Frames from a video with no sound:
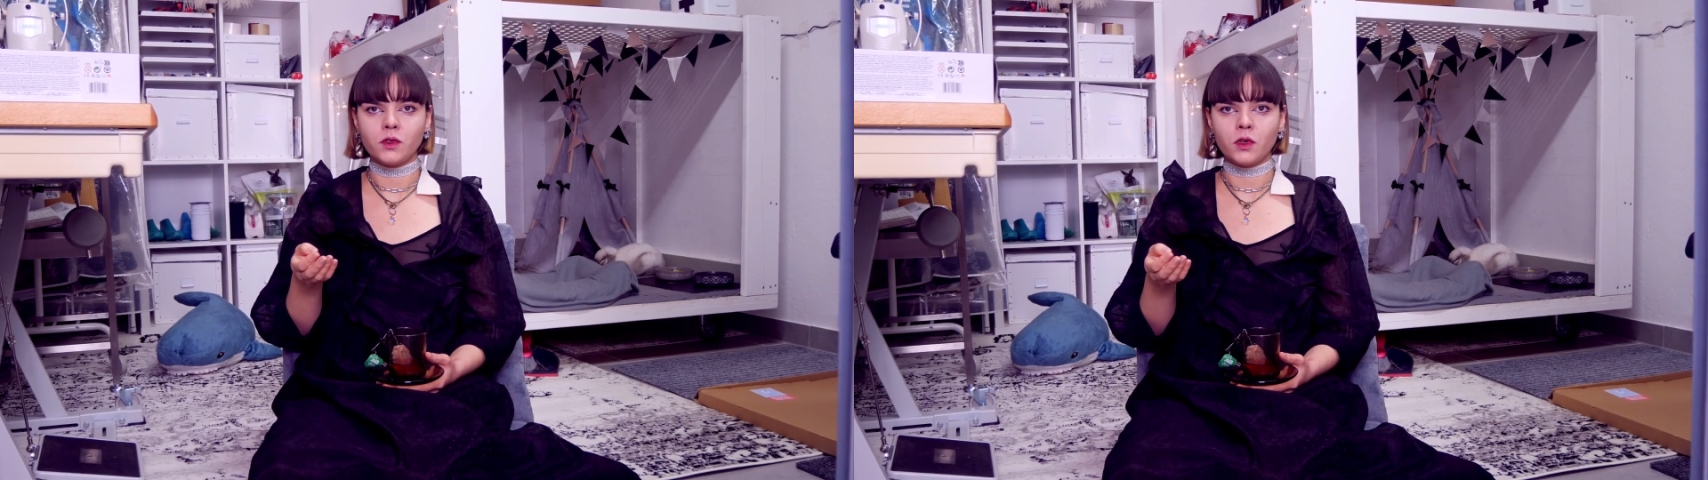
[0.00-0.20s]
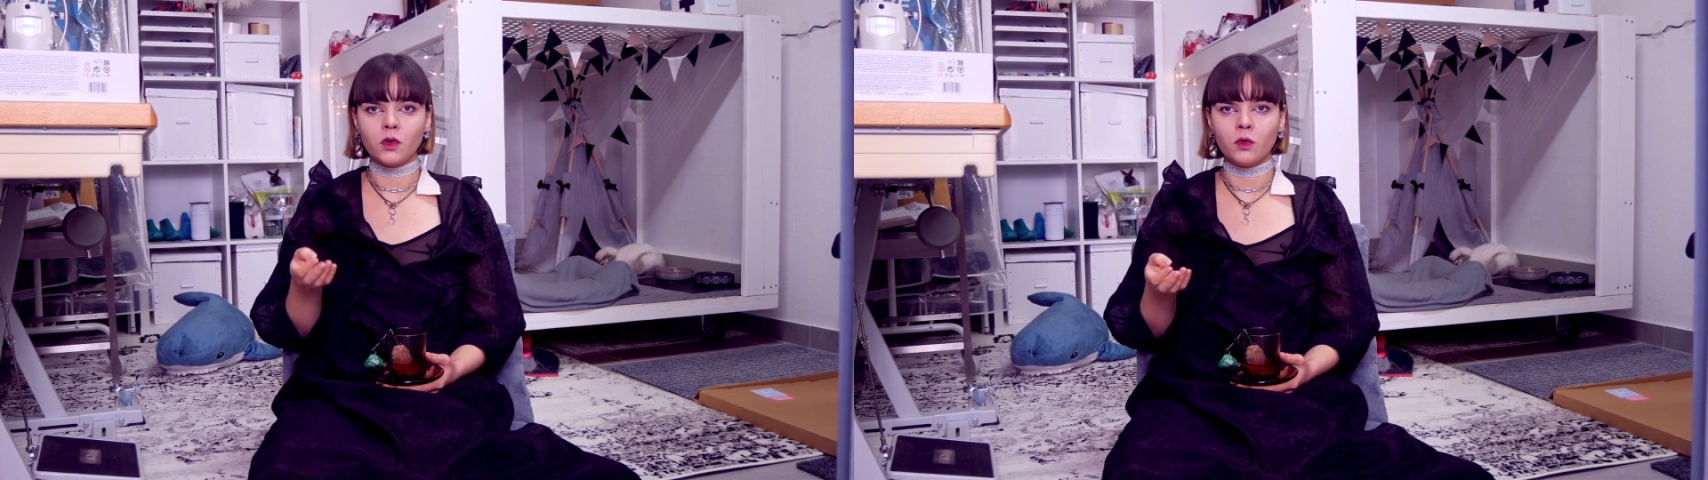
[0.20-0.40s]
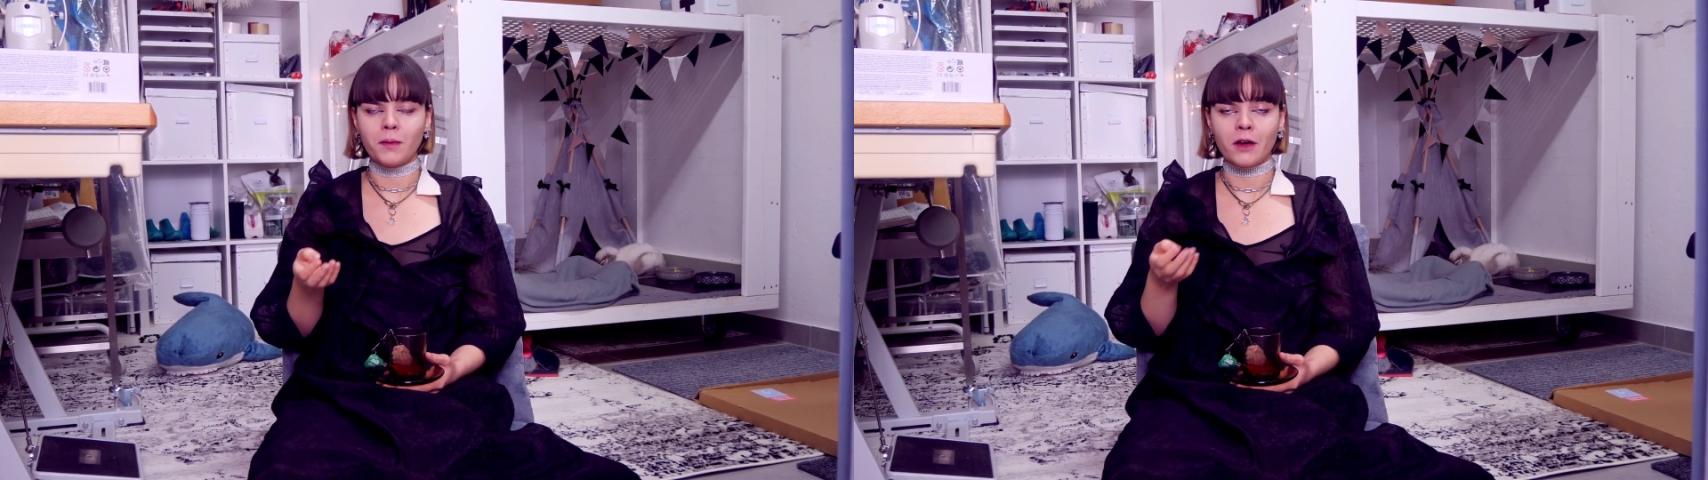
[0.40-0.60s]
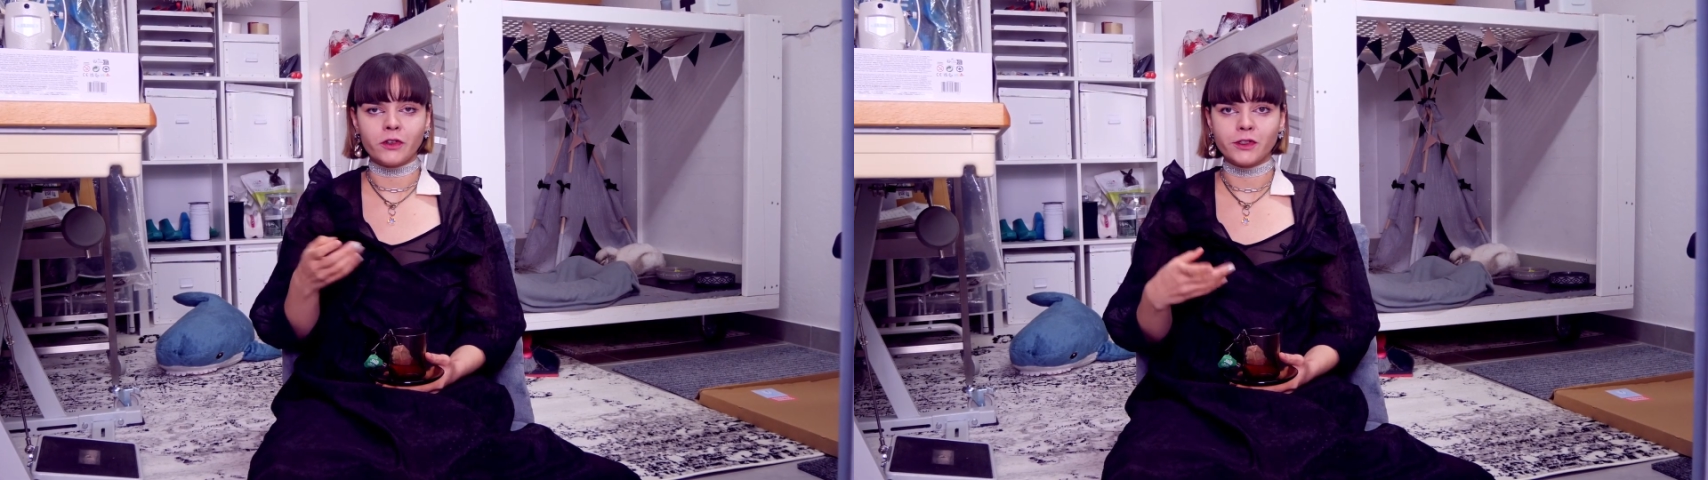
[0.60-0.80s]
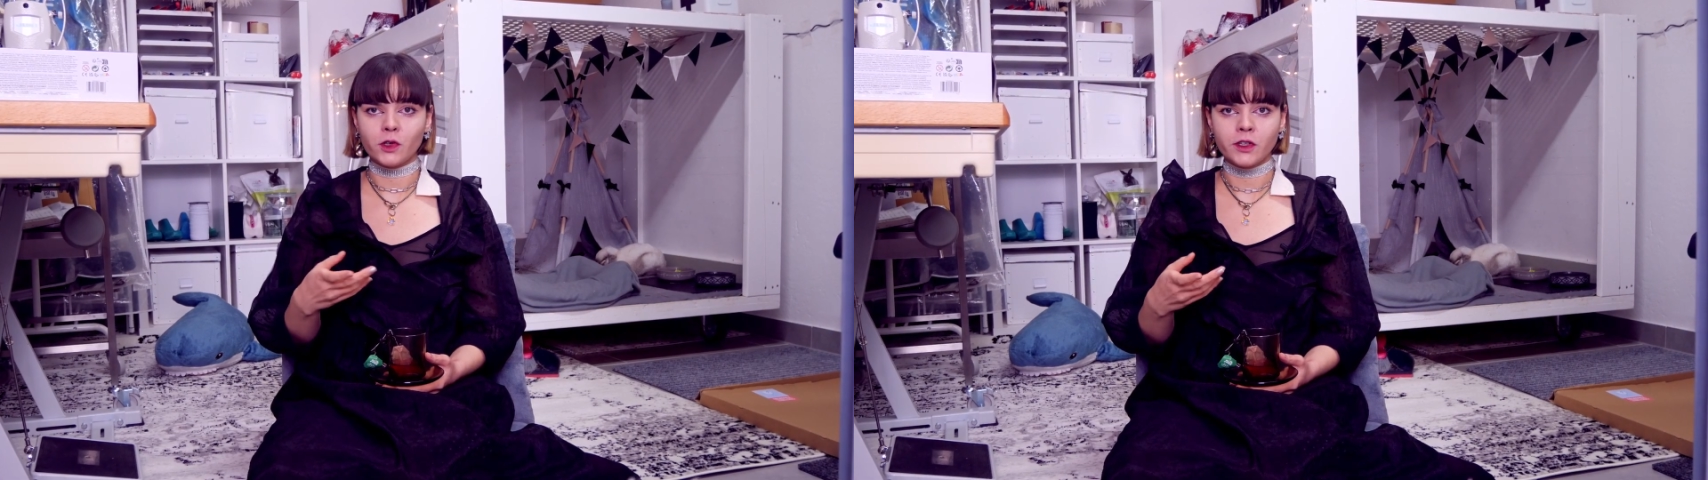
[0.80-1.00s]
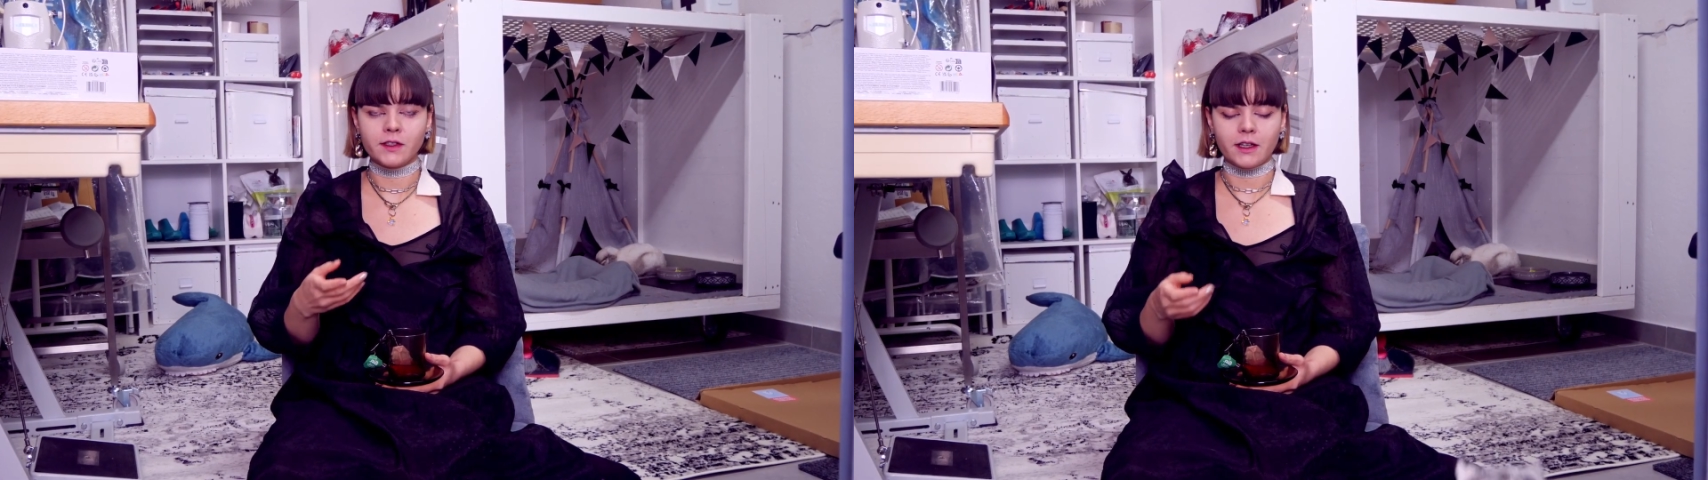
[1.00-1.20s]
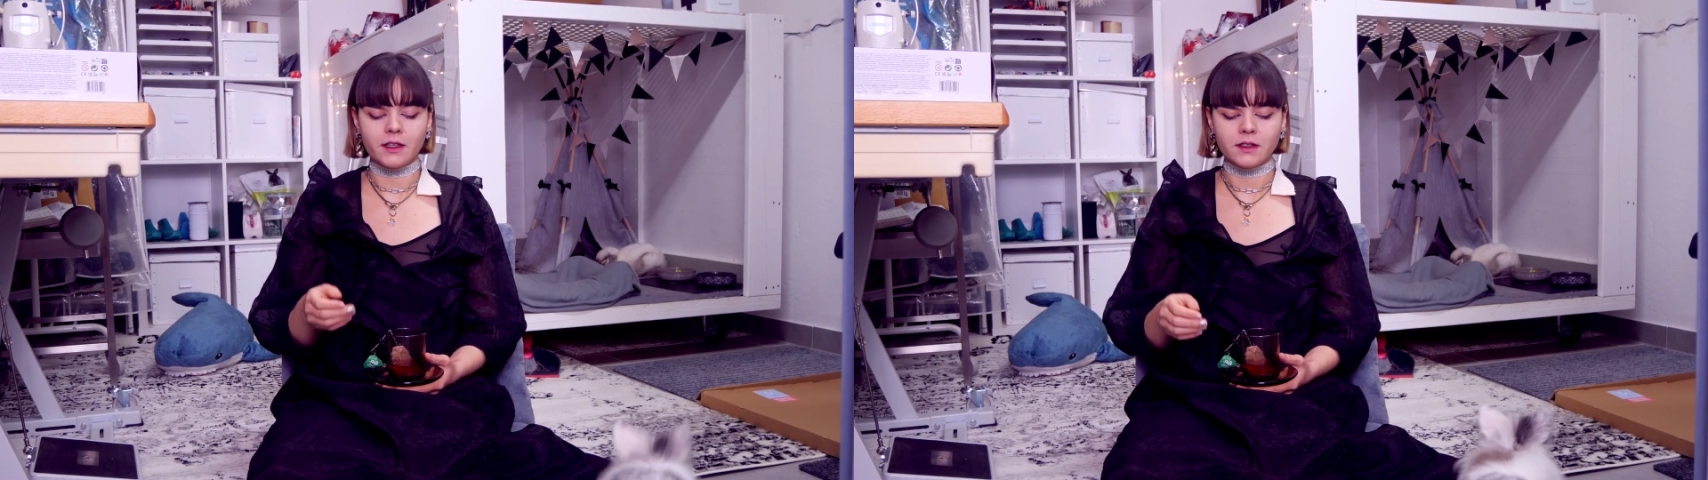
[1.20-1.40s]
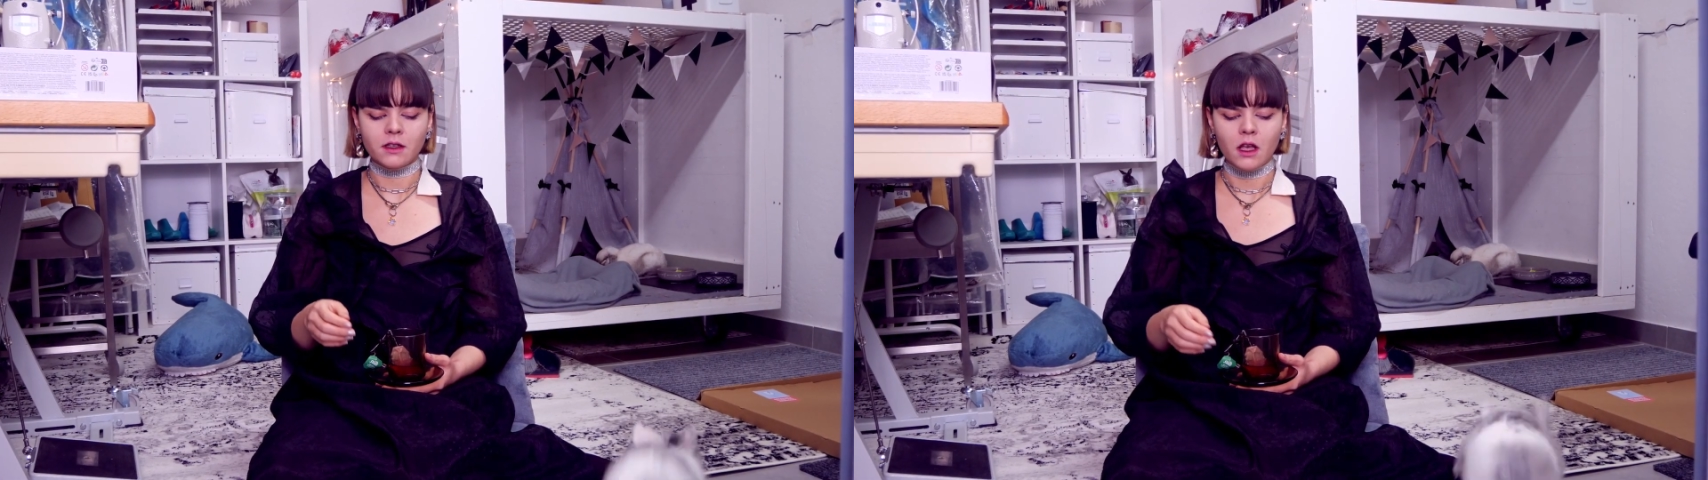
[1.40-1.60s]
to my
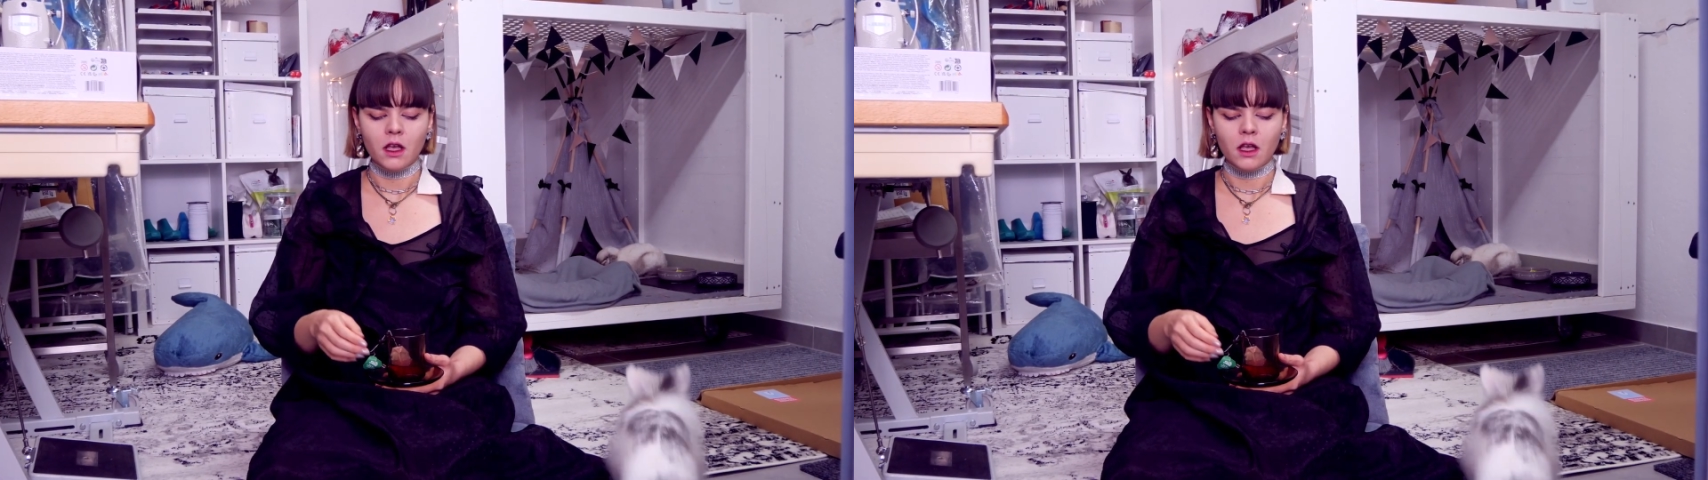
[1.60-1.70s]
resources.